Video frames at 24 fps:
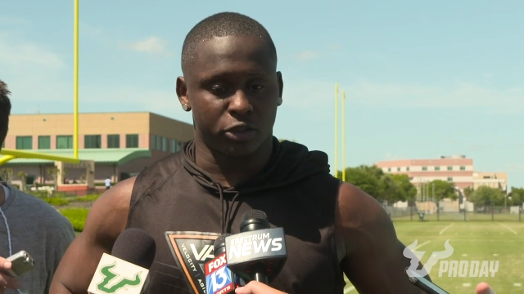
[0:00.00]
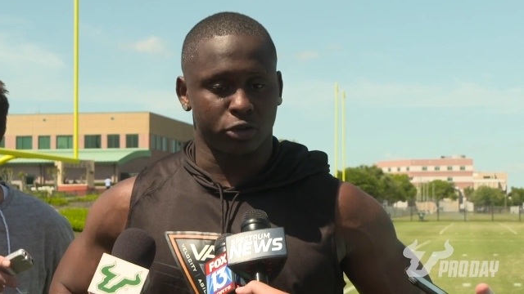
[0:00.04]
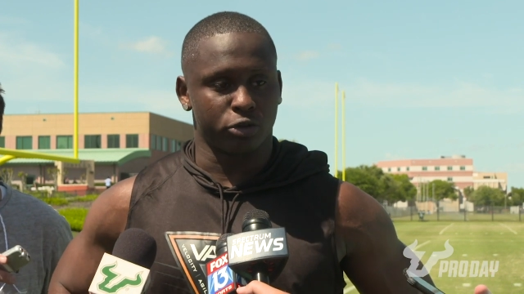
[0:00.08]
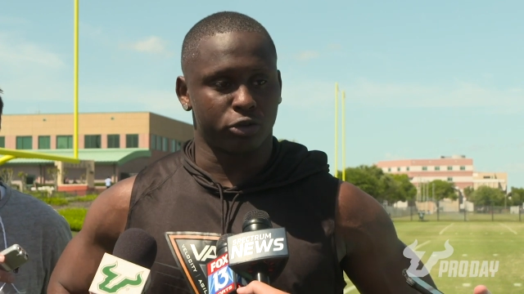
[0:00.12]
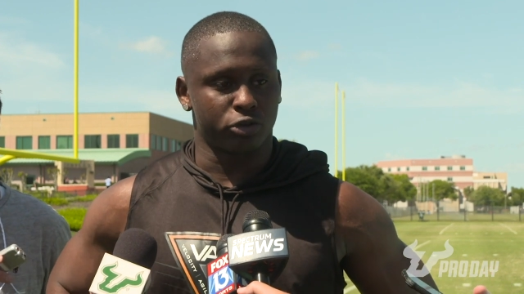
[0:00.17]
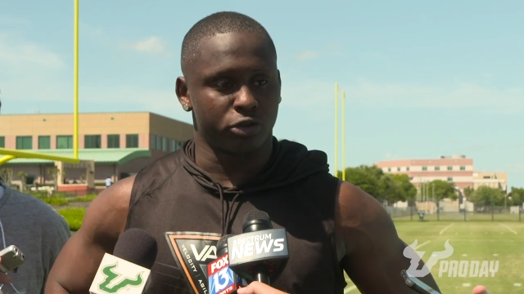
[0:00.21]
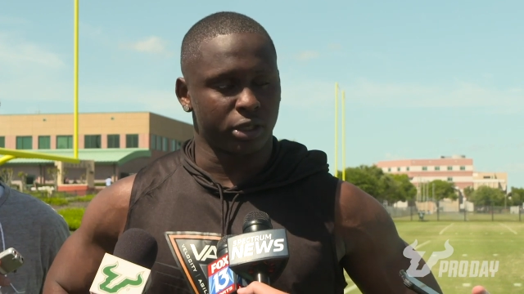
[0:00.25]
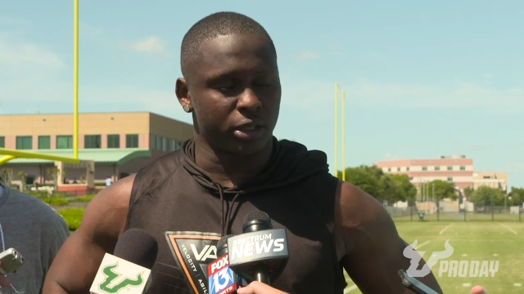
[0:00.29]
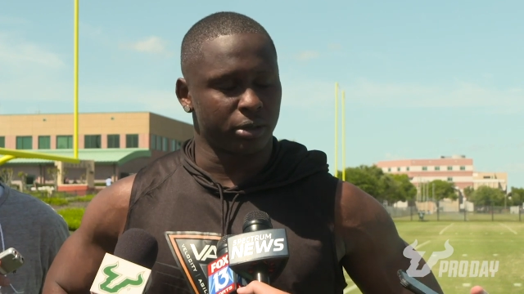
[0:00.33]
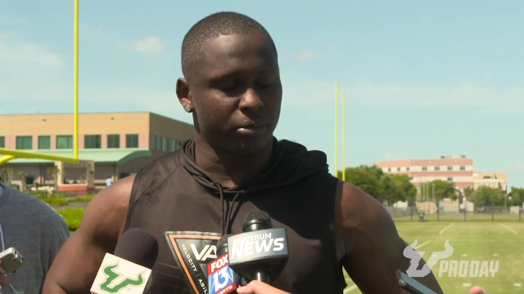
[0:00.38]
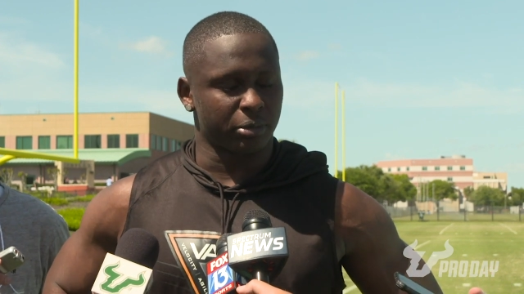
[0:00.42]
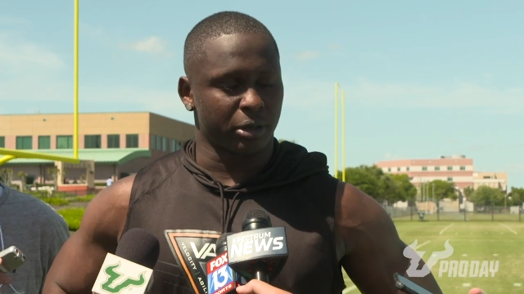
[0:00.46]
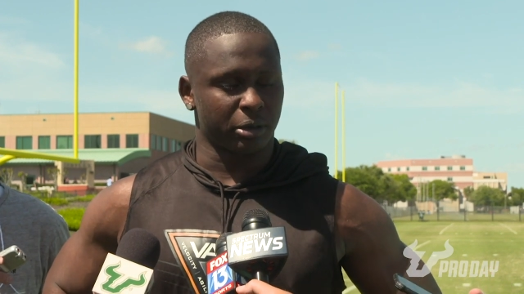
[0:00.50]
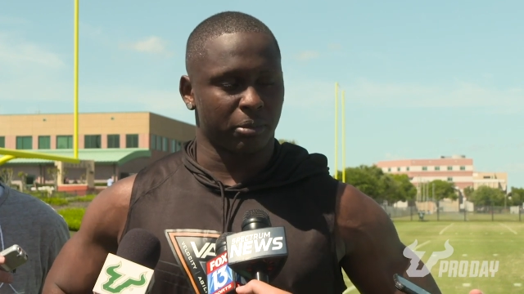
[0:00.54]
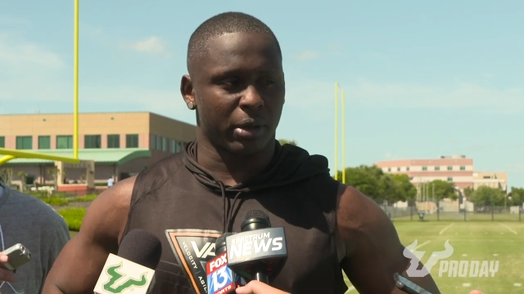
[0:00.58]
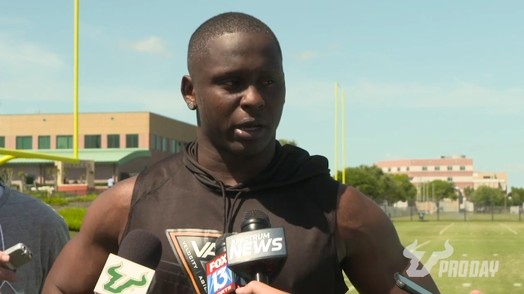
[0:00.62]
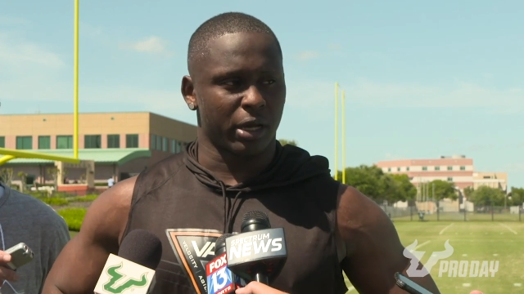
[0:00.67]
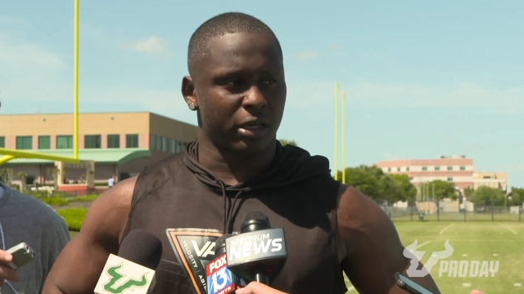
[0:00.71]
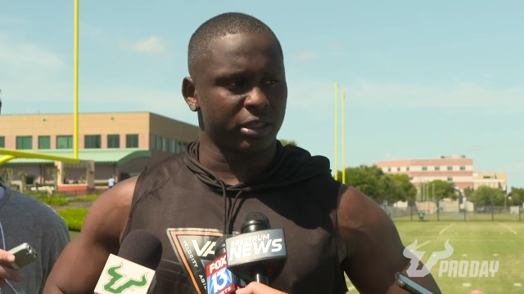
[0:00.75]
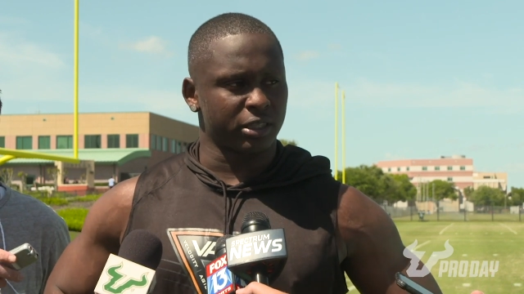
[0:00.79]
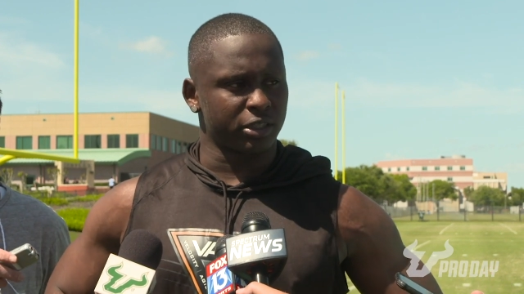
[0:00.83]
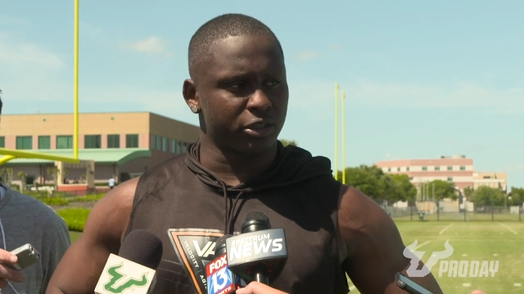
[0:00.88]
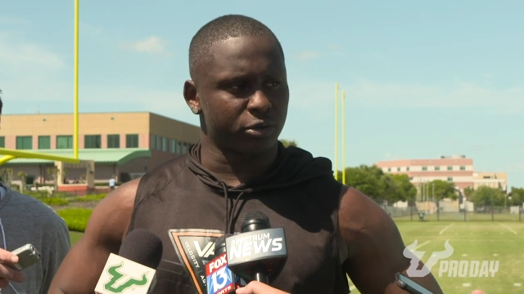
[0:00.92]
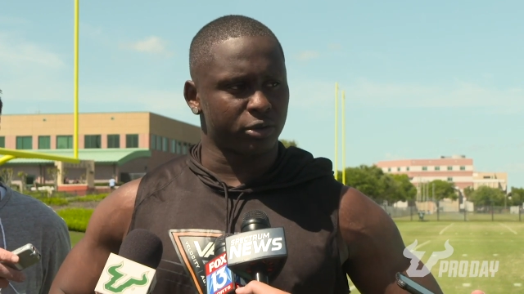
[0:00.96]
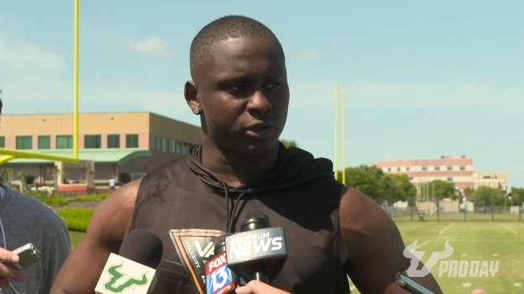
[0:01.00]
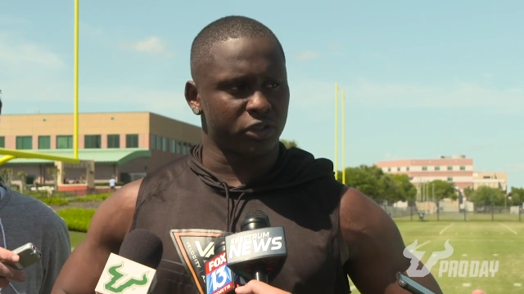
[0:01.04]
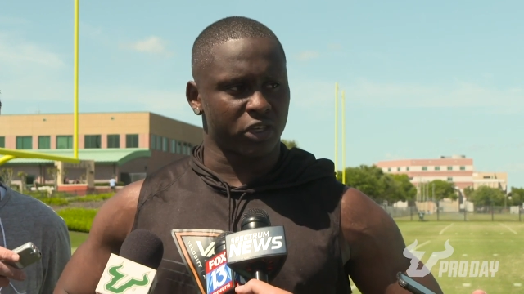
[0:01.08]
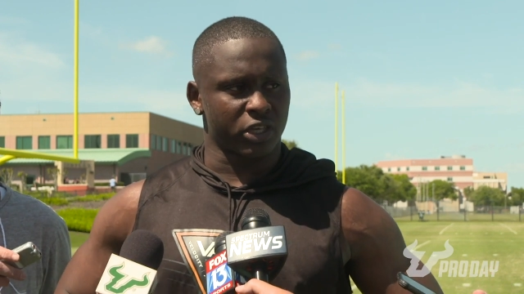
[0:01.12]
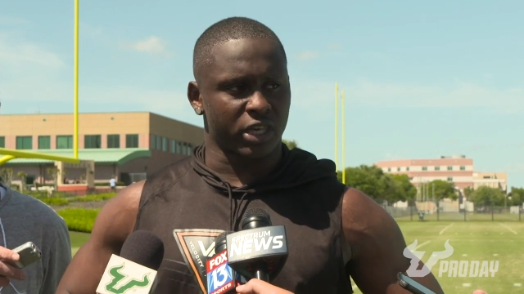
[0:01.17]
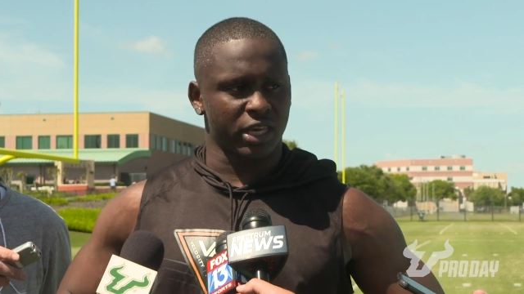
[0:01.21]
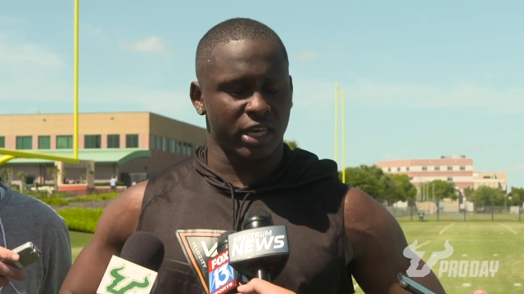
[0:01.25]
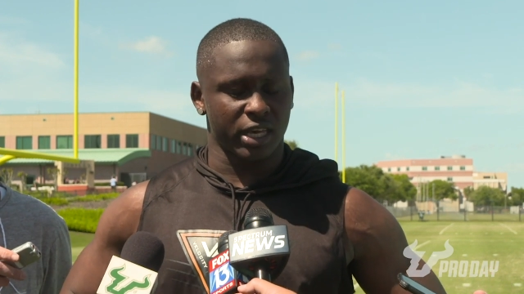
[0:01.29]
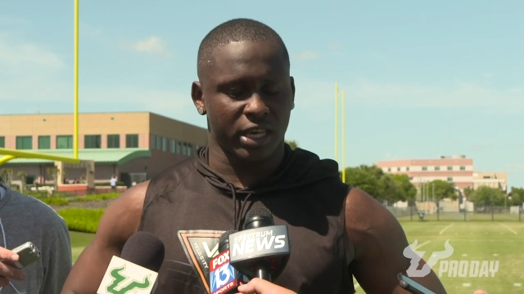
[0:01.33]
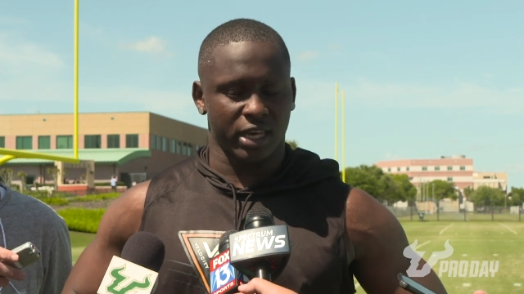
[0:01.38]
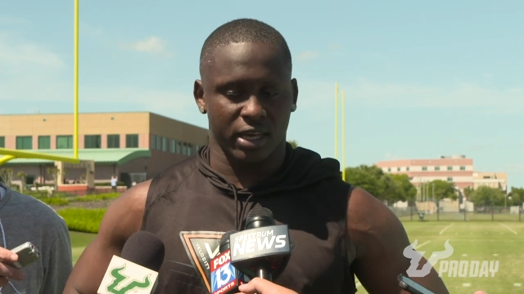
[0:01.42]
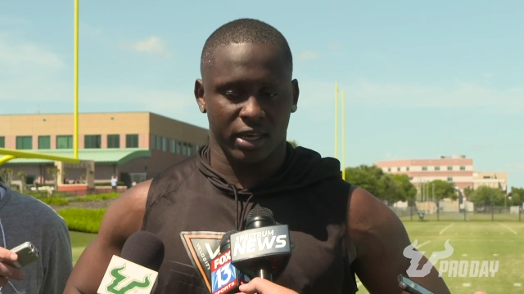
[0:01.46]
you dreamed about since you was a
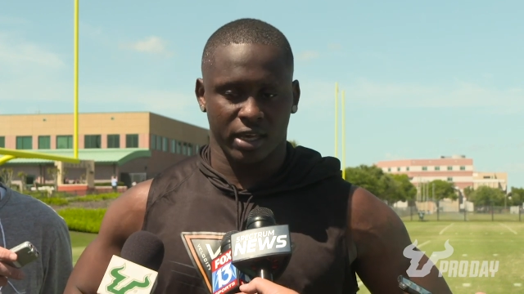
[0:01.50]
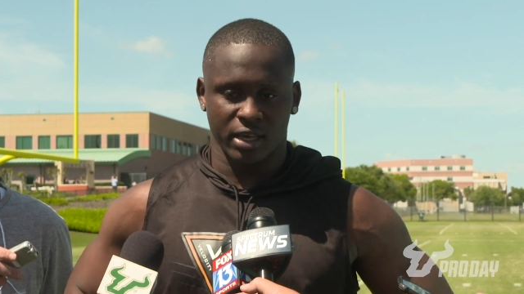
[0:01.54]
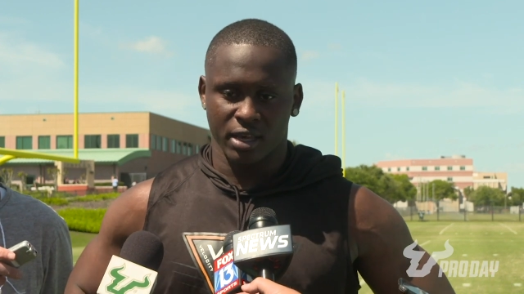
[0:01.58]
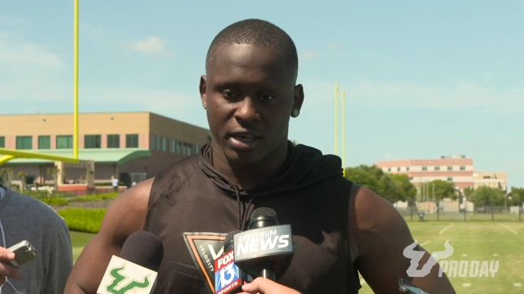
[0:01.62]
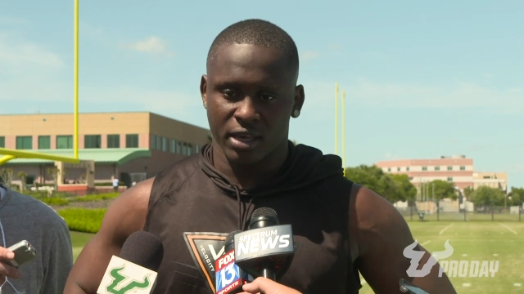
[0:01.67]
kid.